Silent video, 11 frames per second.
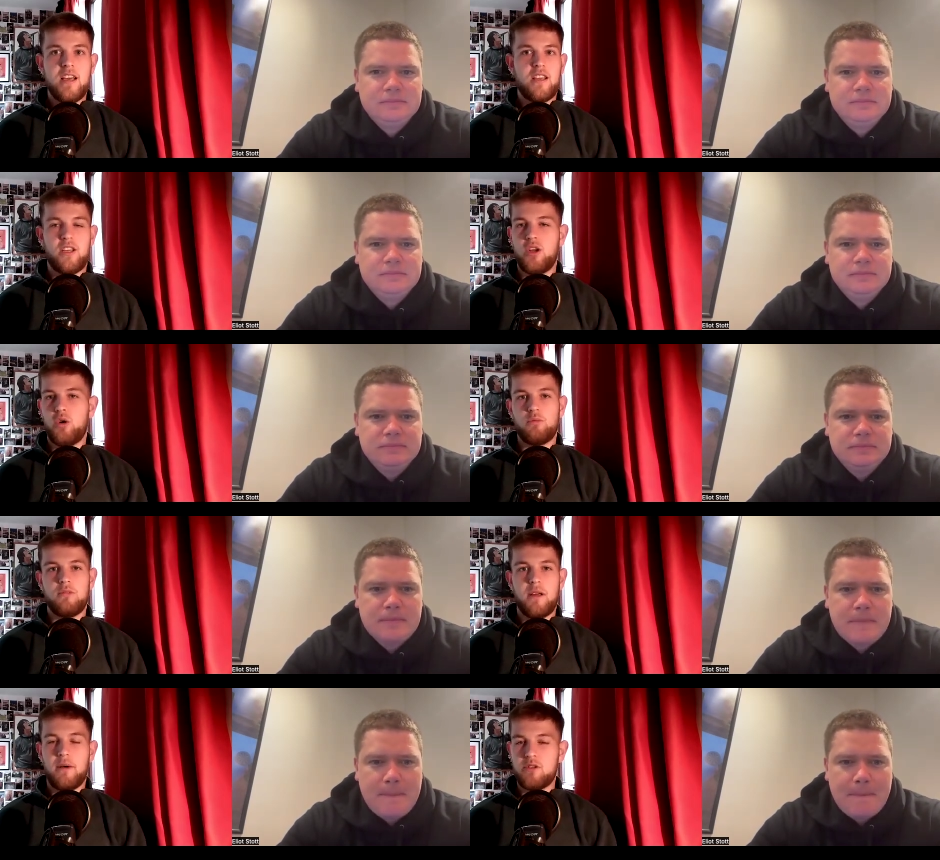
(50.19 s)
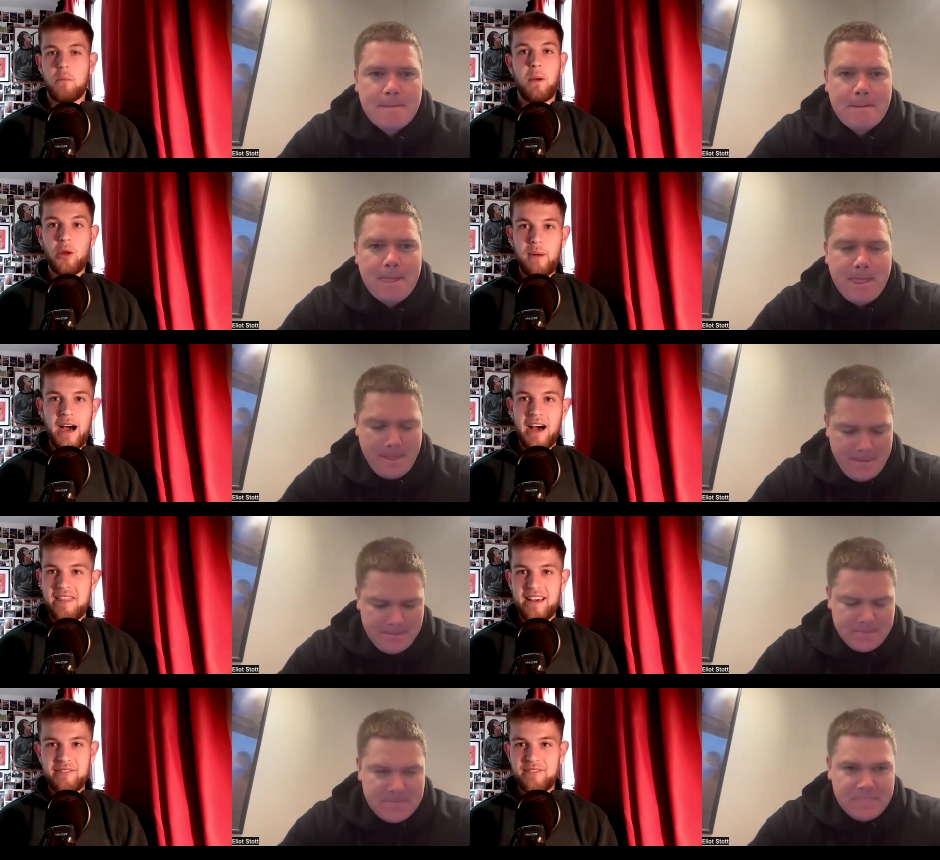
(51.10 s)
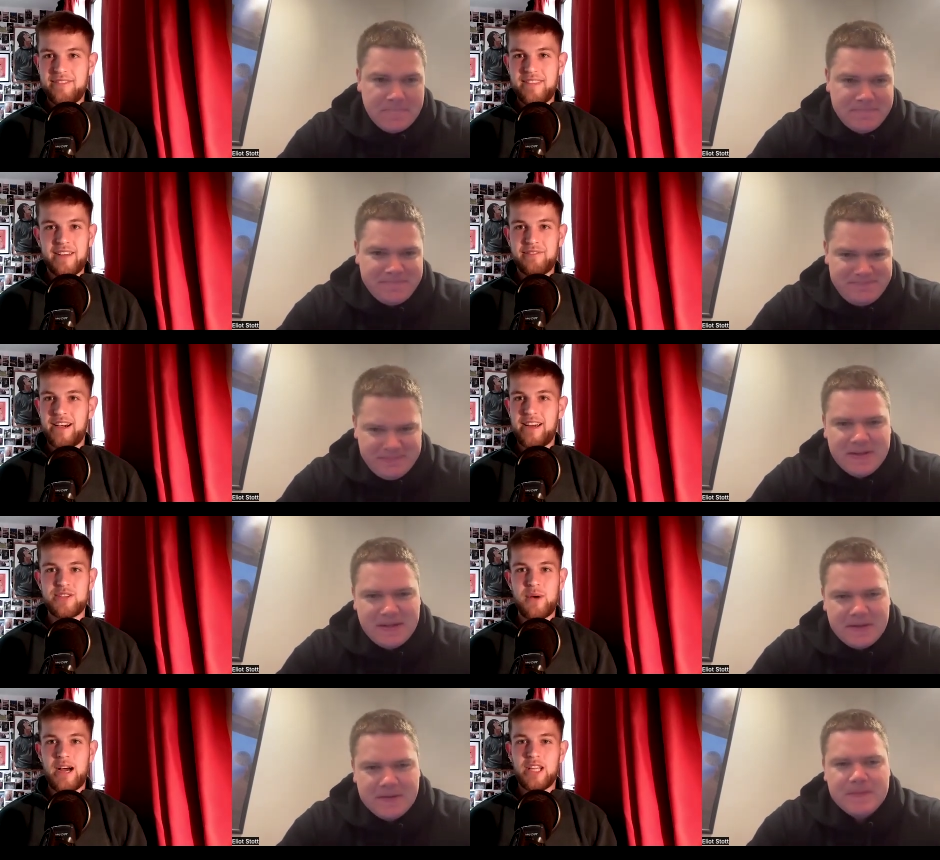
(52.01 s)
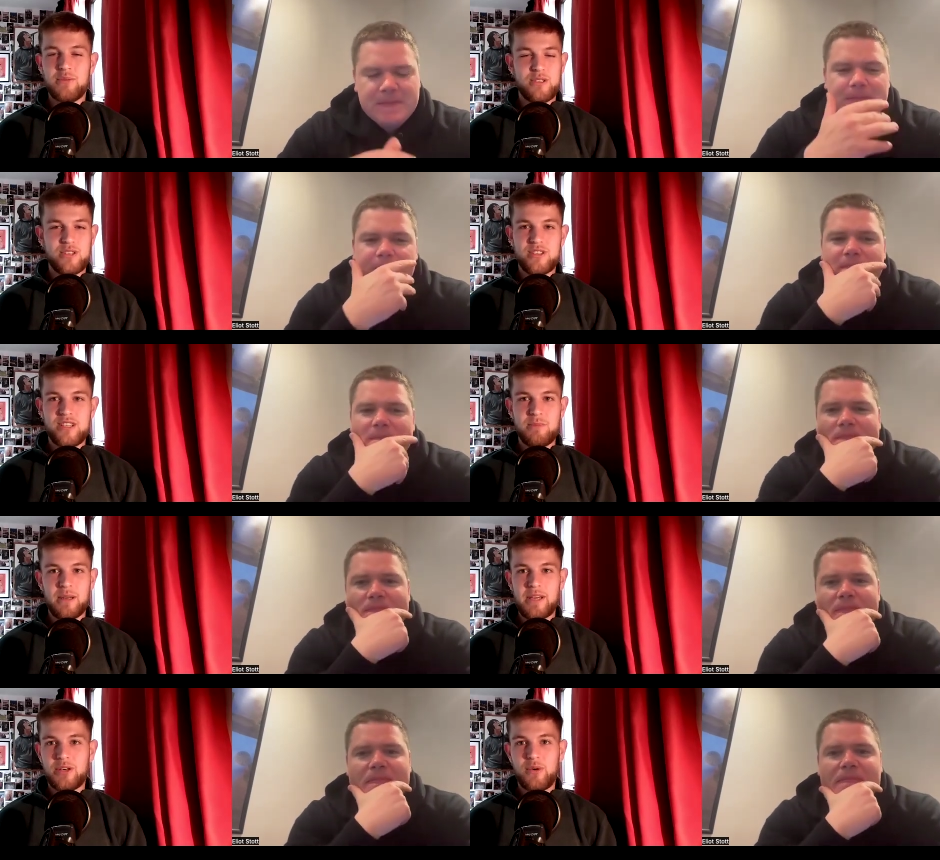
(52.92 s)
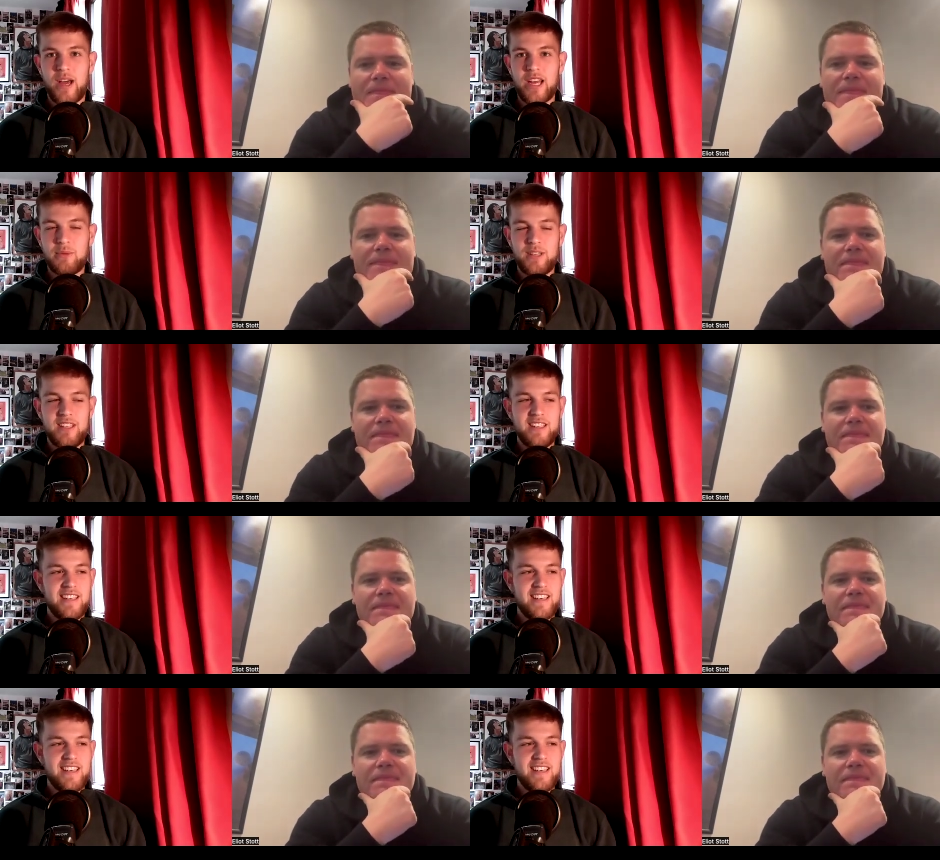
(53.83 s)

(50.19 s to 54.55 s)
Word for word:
Speaker 1: You know, it was a bloodbath that that fight as well. It was just simply incredible.